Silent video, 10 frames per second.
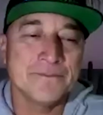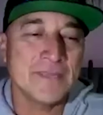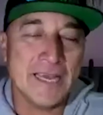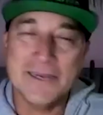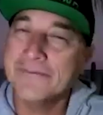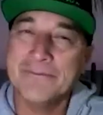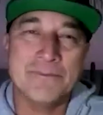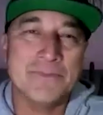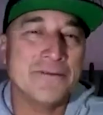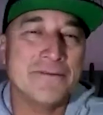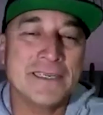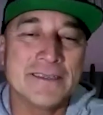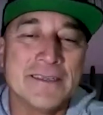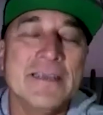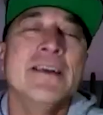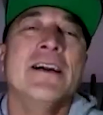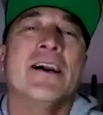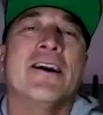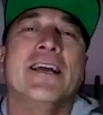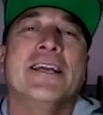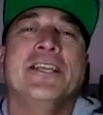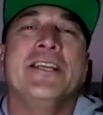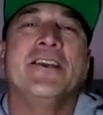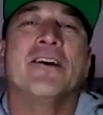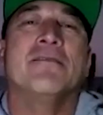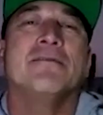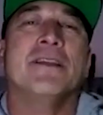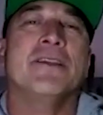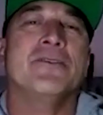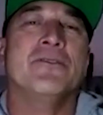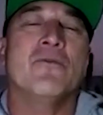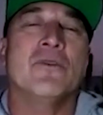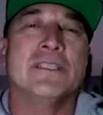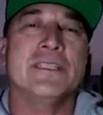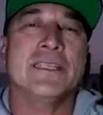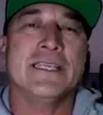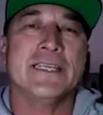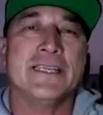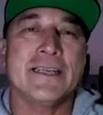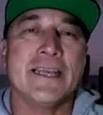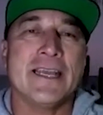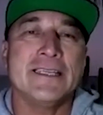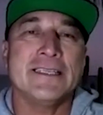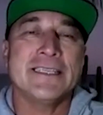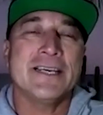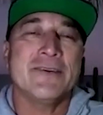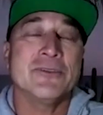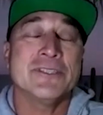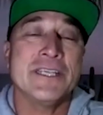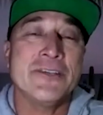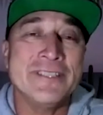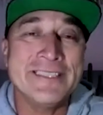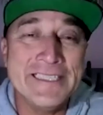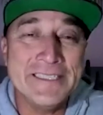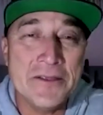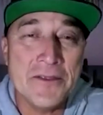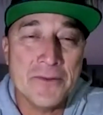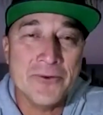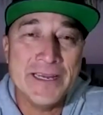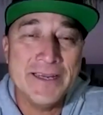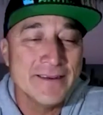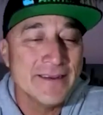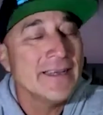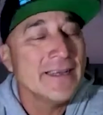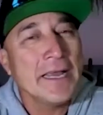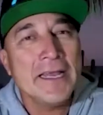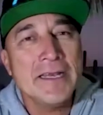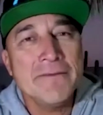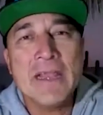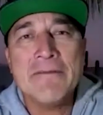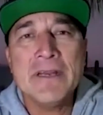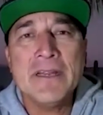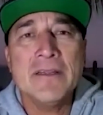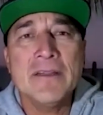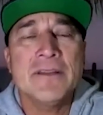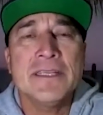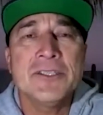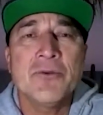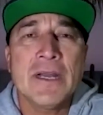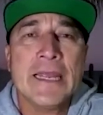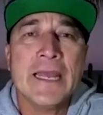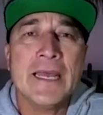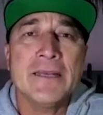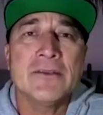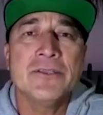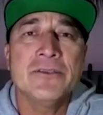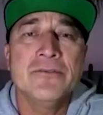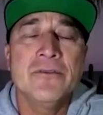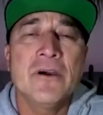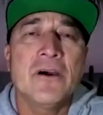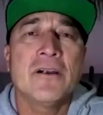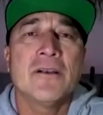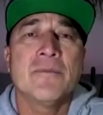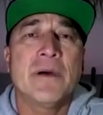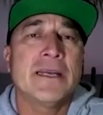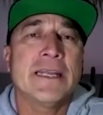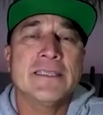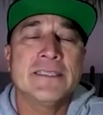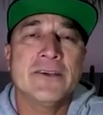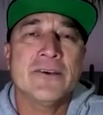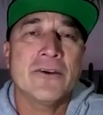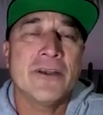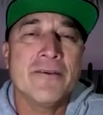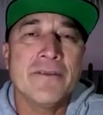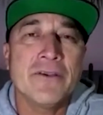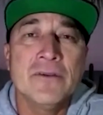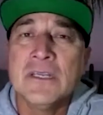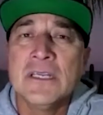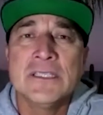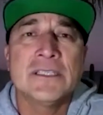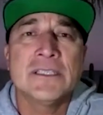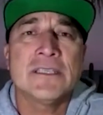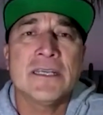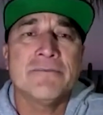Yeah, perfect. All right, JDR, thank you once again, and we'll see you in season 3. And if you have any other things you want to add to our podcast here, our interview, just